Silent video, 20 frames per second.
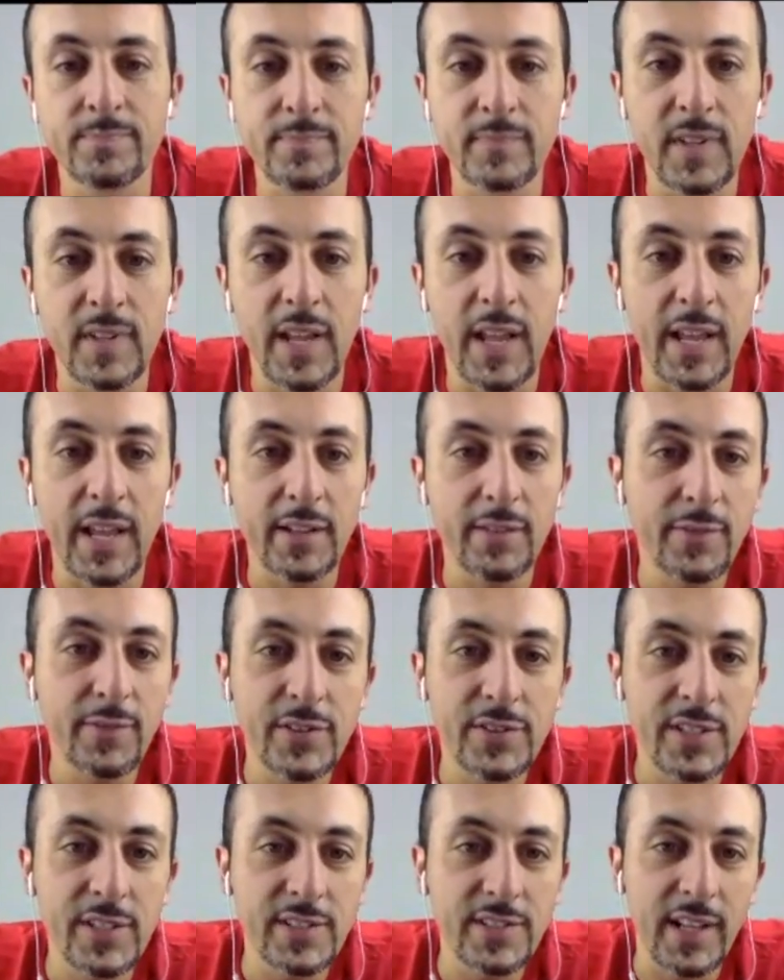And the
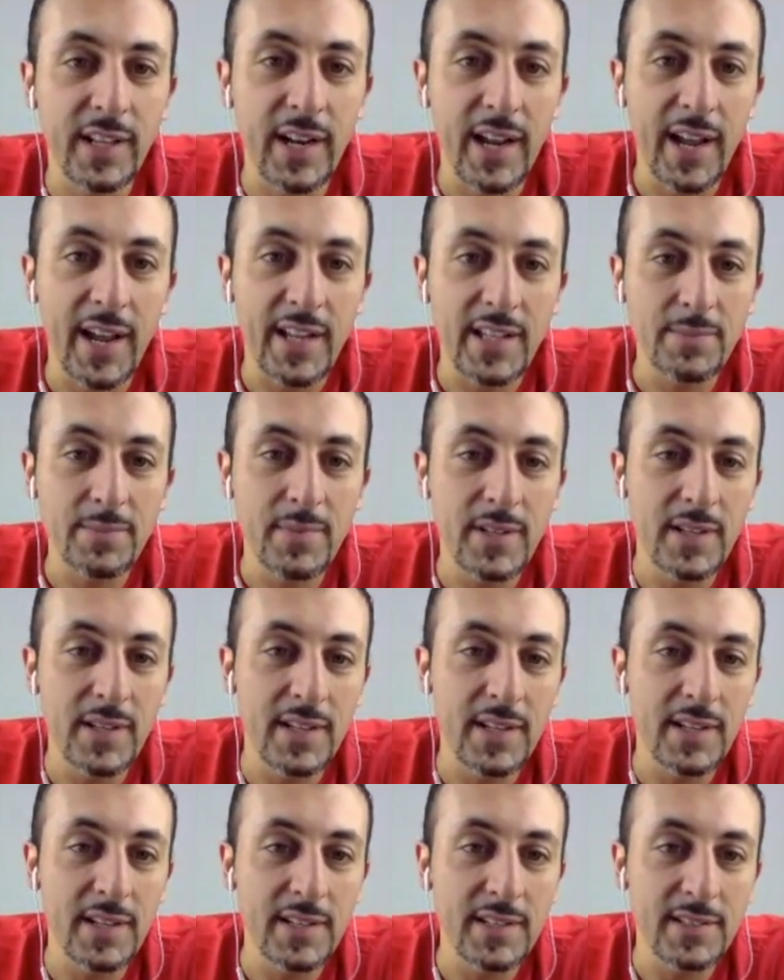first thing it's going to ask me
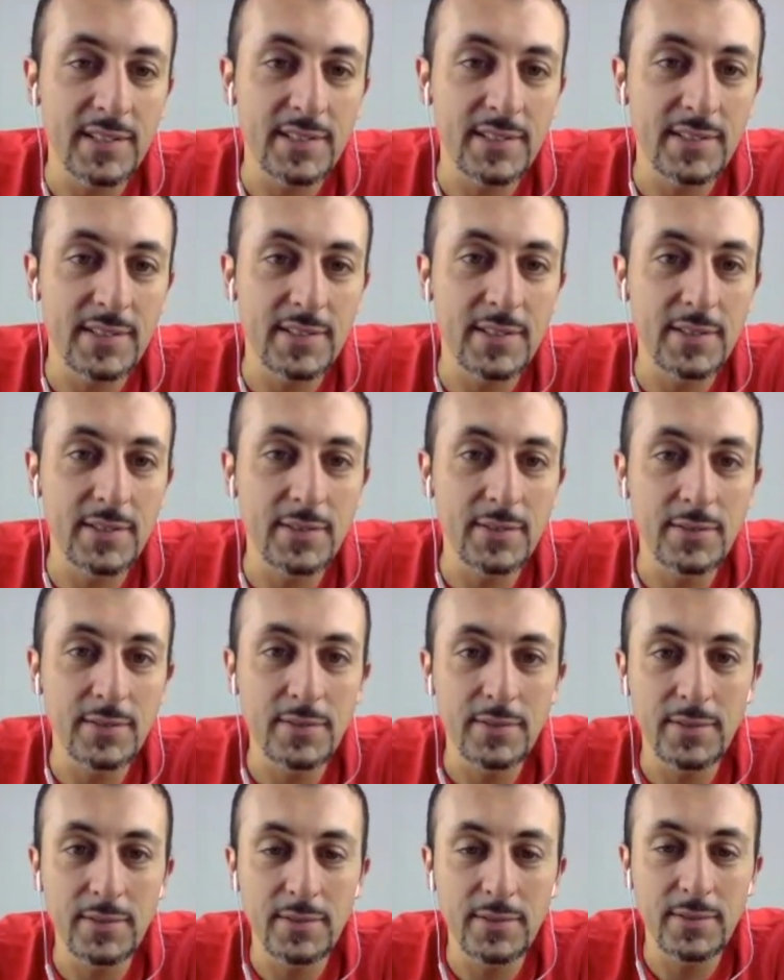is
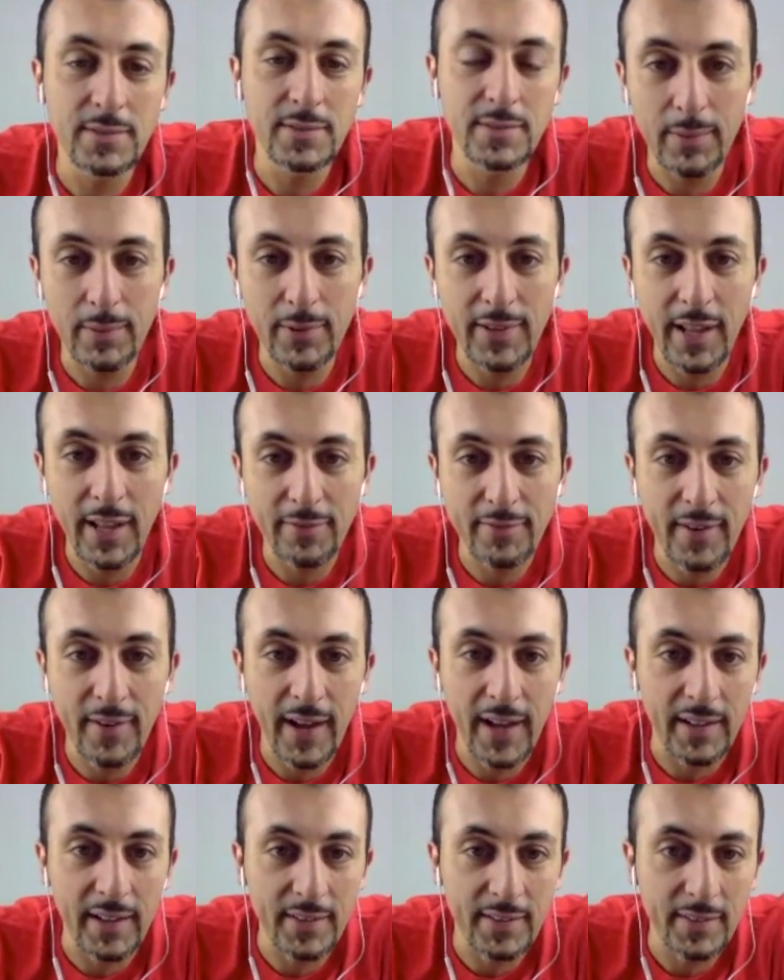to upload that
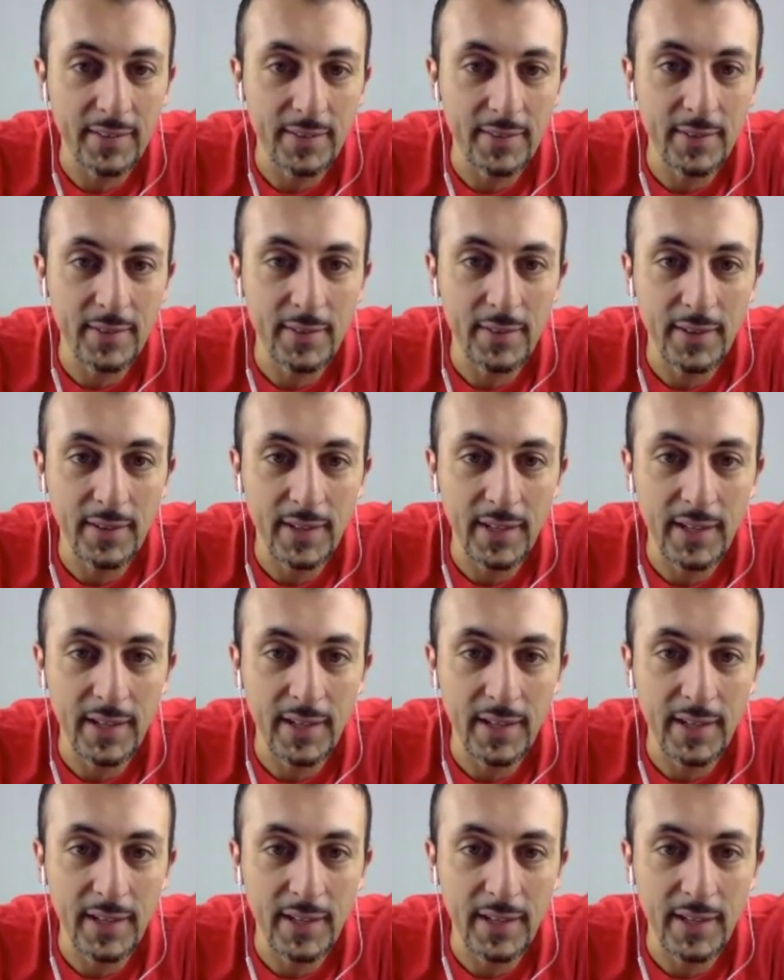file. So I'm going to